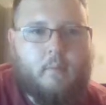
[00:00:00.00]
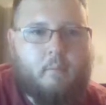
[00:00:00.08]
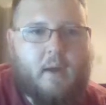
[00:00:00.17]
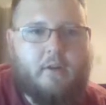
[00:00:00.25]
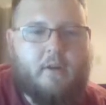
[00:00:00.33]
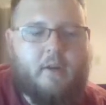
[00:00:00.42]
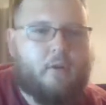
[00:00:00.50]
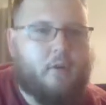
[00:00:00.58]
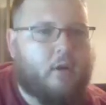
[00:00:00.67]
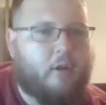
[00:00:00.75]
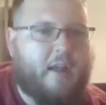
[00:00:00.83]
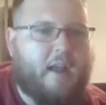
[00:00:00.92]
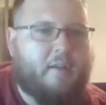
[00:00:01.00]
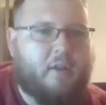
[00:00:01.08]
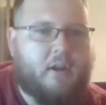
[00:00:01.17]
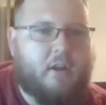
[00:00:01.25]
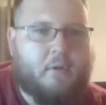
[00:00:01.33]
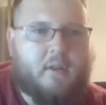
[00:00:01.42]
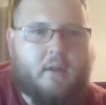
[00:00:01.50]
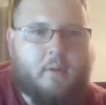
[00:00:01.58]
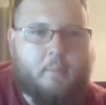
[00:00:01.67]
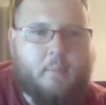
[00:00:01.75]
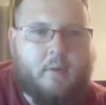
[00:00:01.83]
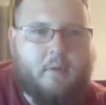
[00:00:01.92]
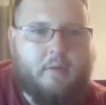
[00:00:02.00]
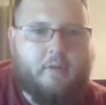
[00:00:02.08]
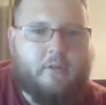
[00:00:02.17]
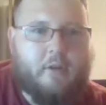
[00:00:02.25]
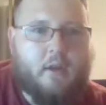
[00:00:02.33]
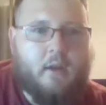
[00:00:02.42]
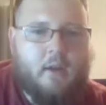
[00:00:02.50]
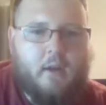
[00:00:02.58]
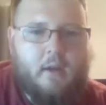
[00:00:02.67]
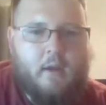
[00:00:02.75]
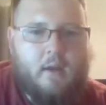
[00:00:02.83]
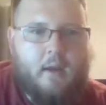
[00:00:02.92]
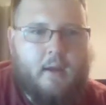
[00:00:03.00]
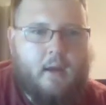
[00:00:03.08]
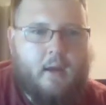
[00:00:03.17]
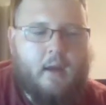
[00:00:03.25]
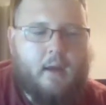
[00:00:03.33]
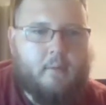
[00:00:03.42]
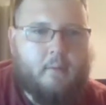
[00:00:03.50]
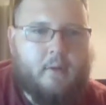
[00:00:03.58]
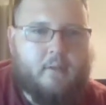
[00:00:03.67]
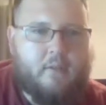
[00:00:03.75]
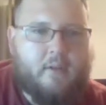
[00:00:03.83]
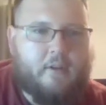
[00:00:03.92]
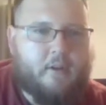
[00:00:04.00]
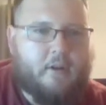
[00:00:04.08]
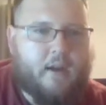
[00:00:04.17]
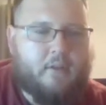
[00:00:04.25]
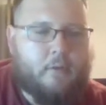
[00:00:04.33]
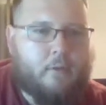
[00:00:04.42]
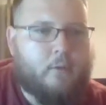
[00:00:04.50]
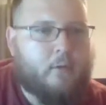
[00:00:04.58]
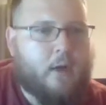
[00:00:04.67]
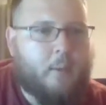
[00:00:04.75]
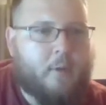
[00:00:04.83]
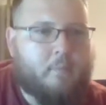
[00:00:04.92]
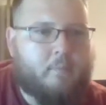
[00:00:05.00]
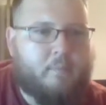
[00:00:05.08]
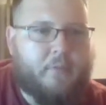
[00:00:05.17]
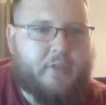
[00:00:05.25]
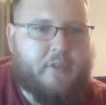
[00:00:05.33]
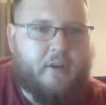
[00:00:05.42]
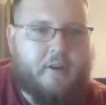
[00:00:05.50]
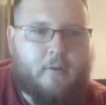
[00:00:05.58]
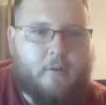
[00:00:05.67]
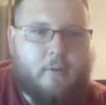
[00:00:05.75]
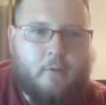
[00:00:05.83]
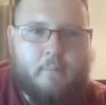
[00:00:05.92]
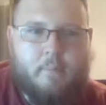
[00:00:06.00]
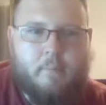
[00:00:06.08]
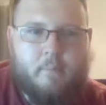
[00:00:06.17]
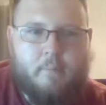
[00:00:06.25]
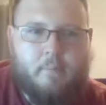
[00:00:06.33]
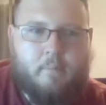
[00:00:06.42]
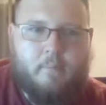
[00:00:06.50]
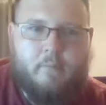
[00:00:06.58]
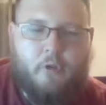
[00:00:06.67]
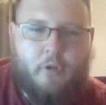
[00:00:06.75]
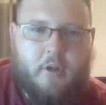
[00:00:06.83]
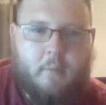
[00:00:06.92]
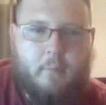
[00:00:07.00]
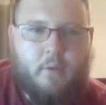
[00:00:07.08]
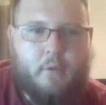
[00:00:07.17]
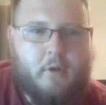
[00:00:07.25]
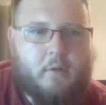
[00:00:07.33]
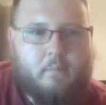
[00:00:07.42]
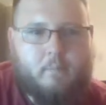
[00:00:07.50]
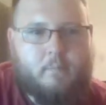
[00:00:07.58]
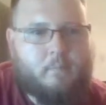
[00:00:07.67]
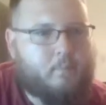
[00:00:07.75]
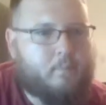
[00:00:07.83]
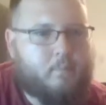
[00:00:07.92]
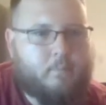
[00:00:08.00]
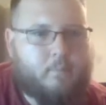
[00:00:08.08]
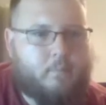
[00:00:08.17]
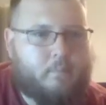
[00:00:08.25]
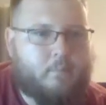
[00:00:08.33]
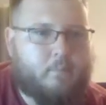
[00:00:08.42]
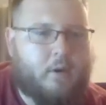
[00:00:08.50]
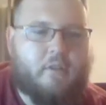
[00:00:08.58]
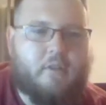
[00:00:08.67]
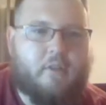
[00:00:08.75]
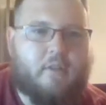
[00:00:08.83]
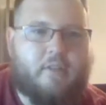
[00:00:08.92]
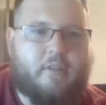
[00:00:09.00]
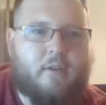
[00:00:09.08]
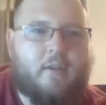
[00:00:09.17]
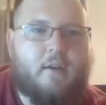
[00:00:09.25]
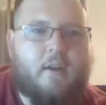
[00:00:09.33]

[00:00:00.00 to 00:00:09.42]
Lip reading: Might try to do a collab video with Tim eventually. He's a senior in high school. I'm a 30-year-old fully employed person, so